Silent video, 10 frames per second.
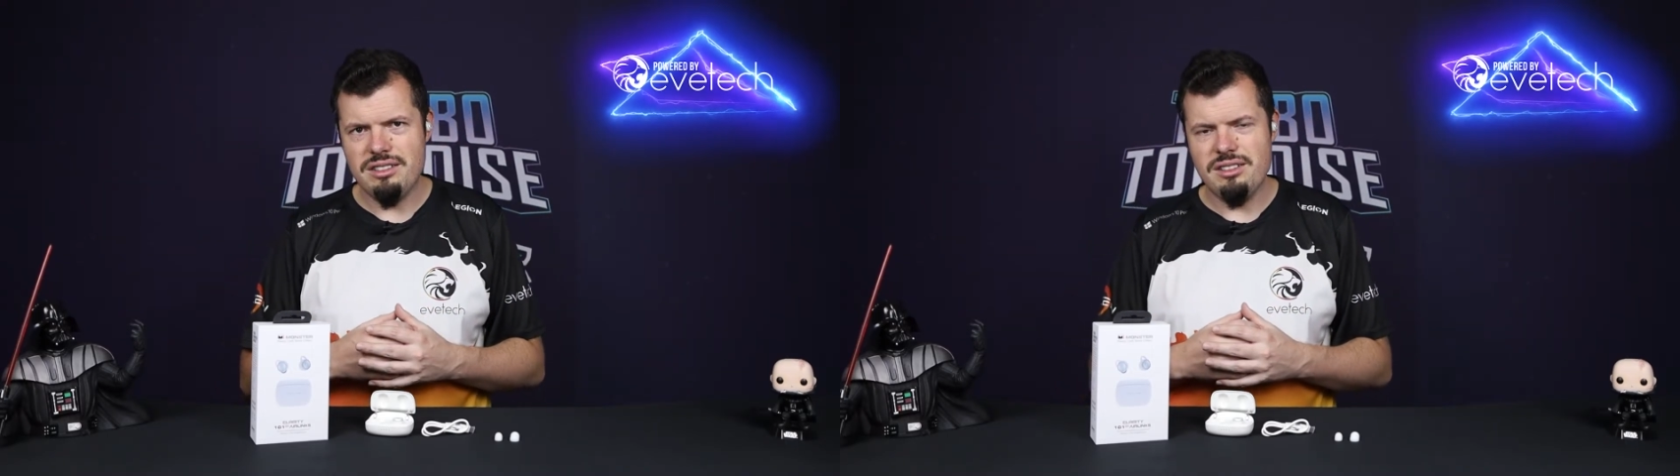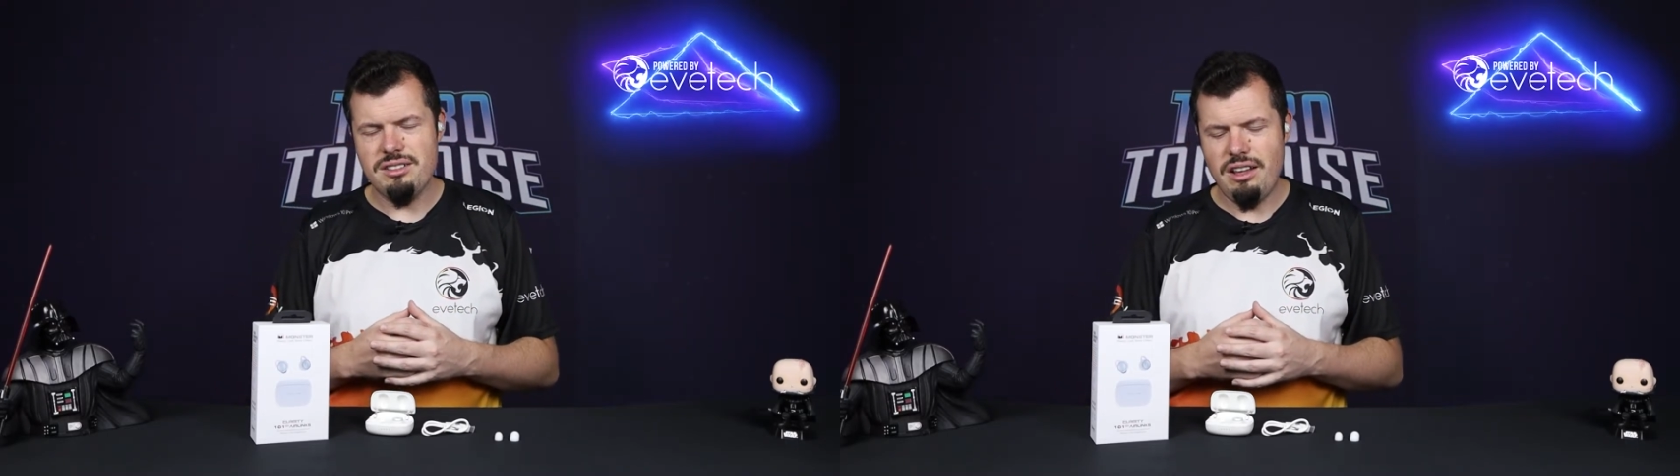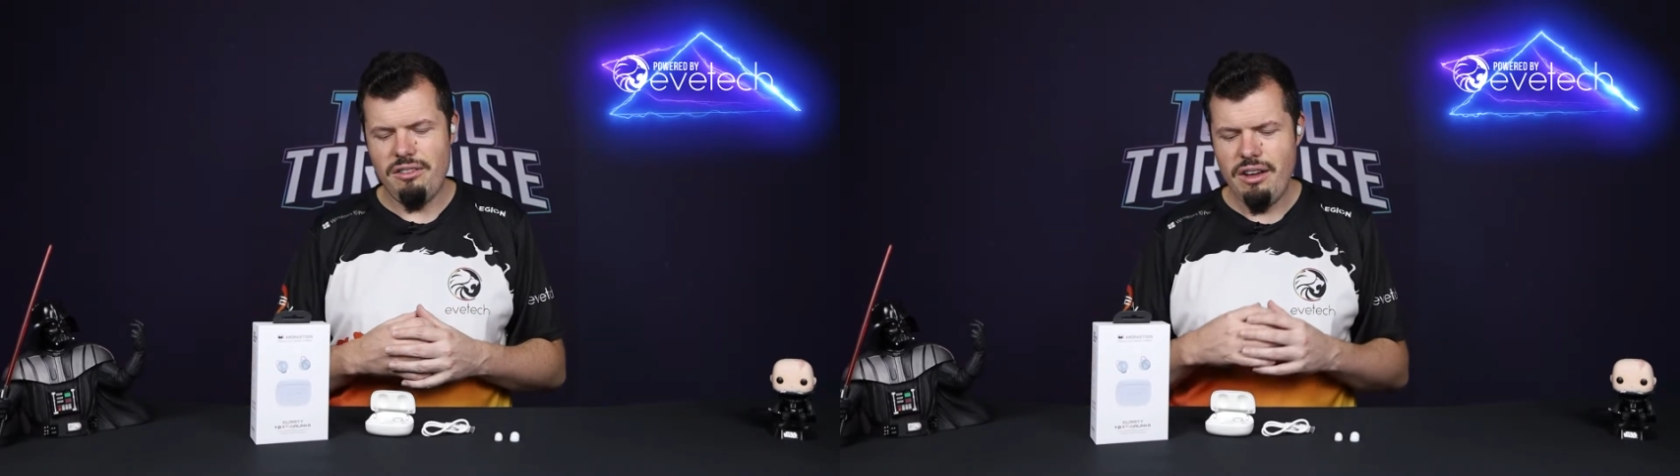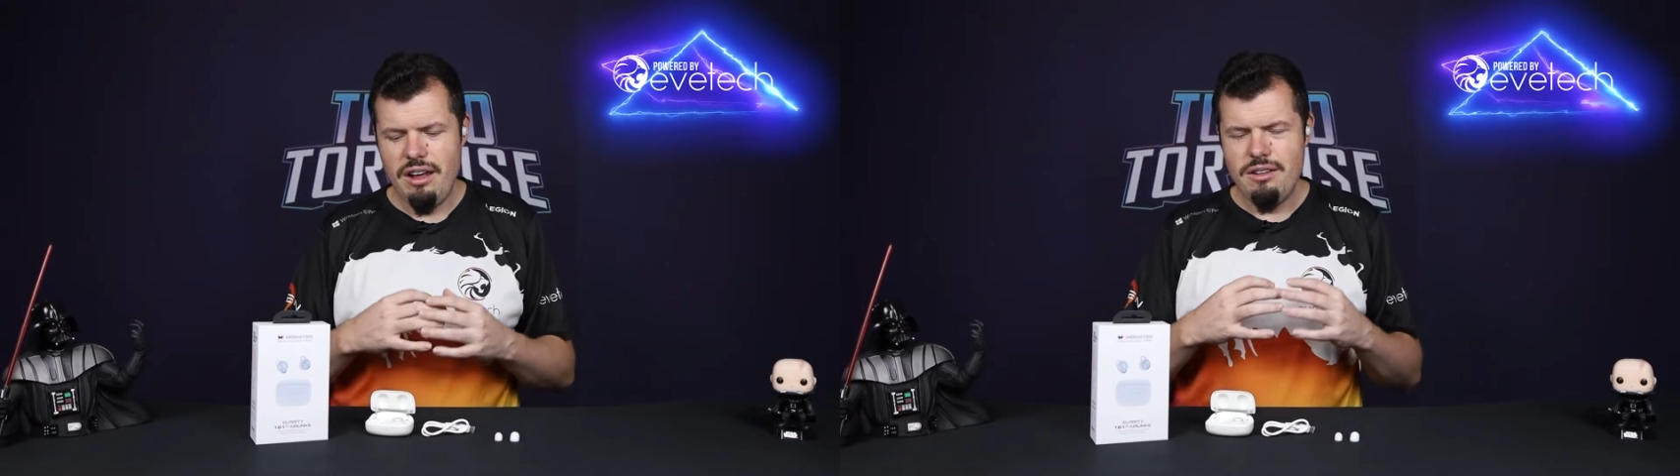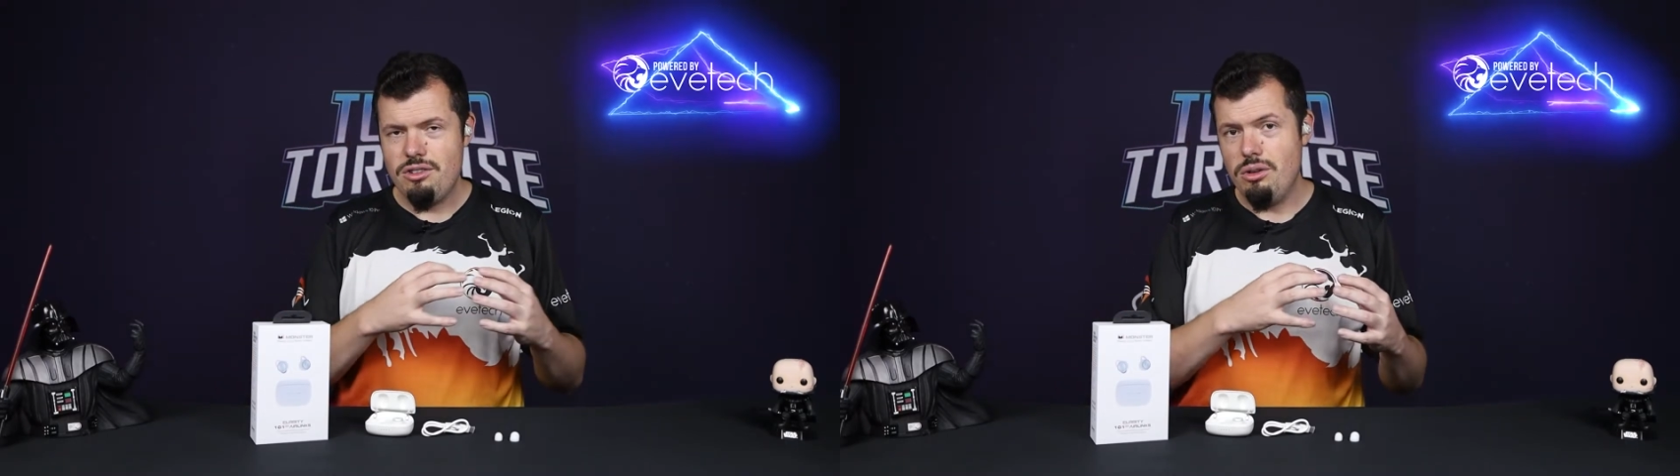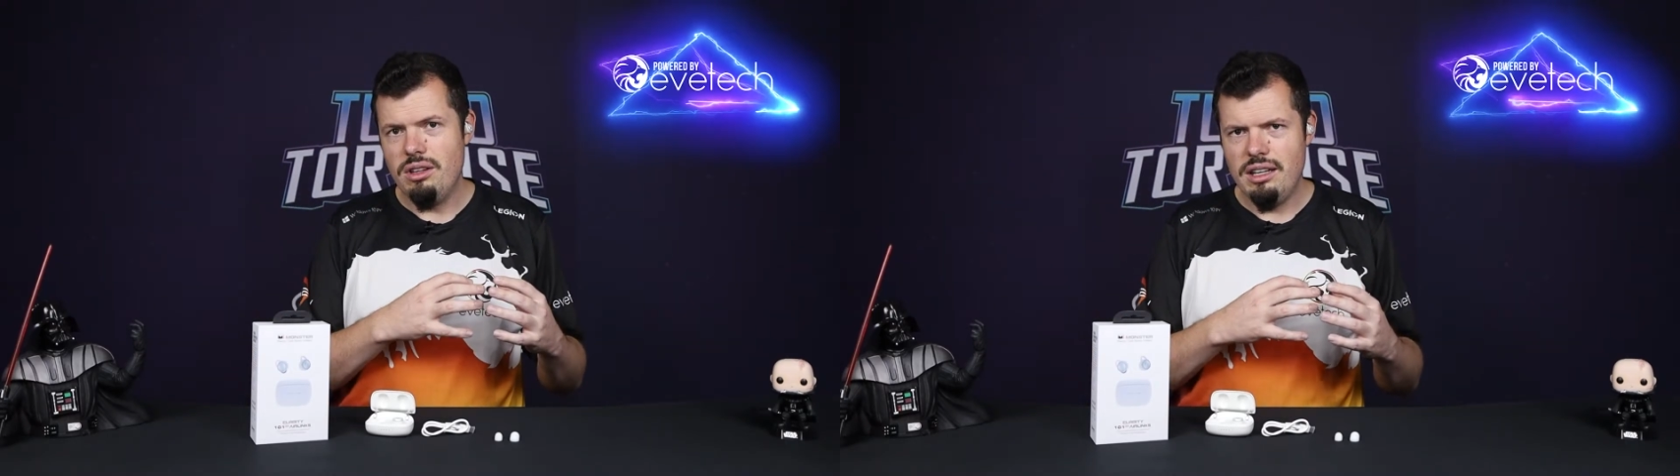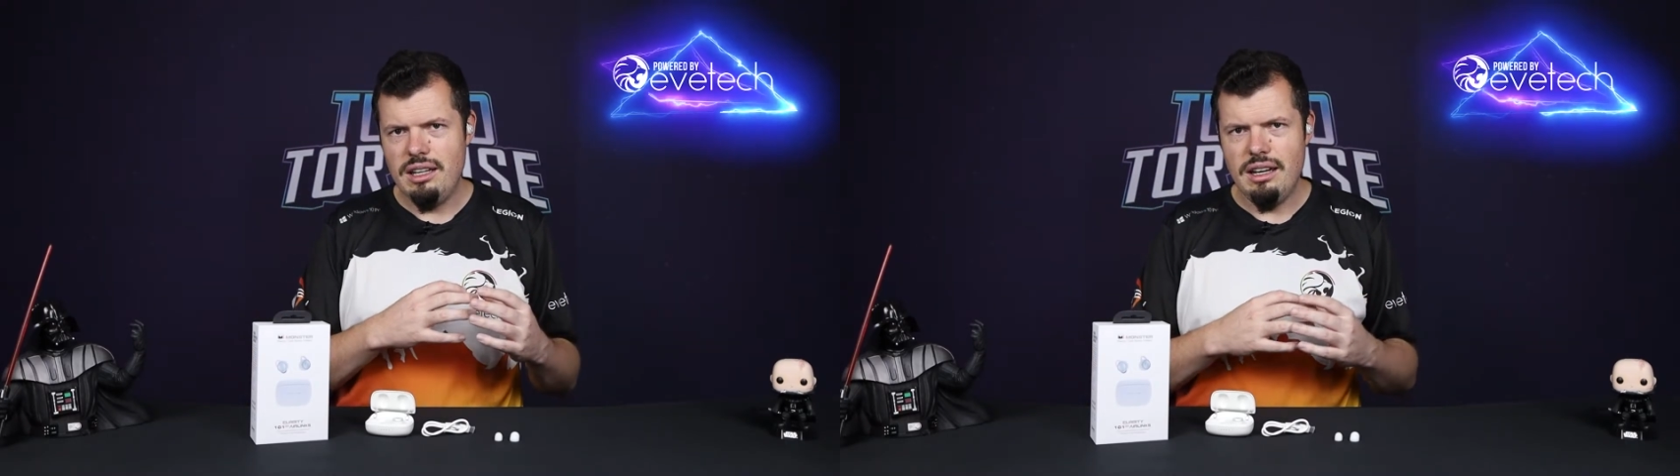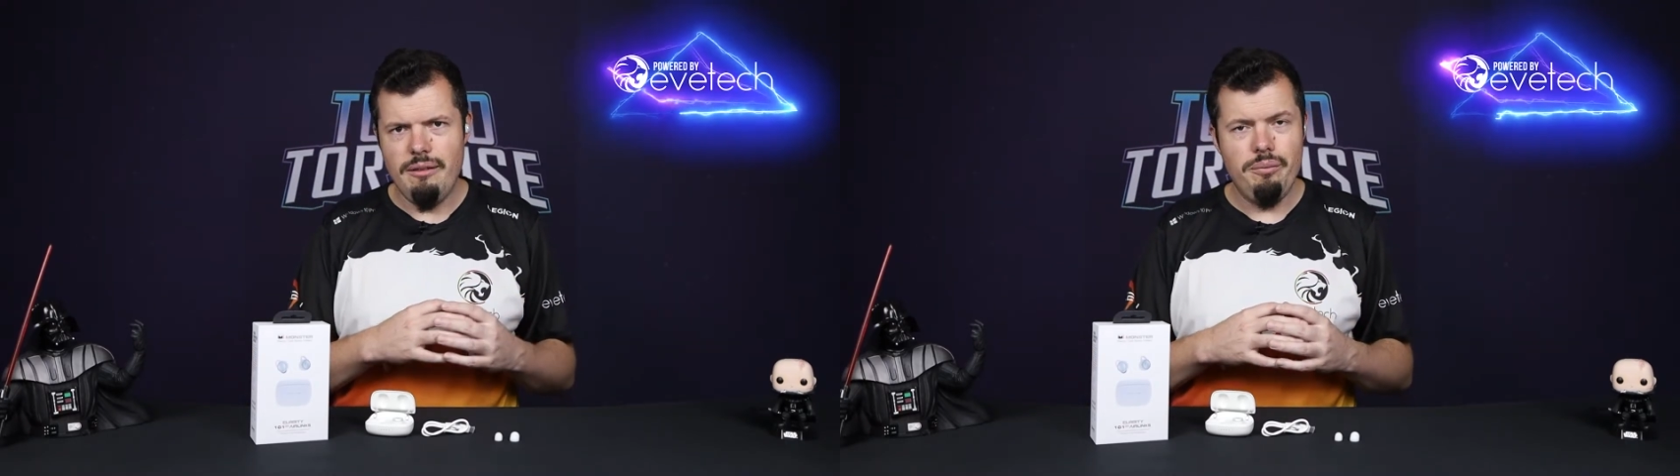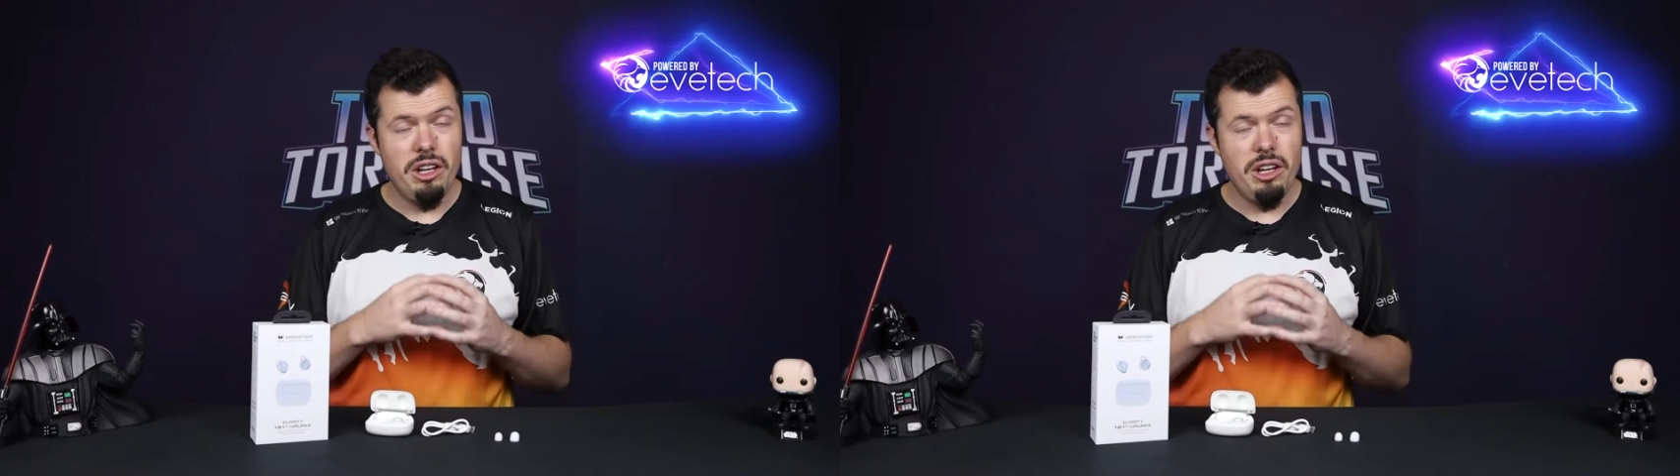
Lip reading: and stuff to the ear.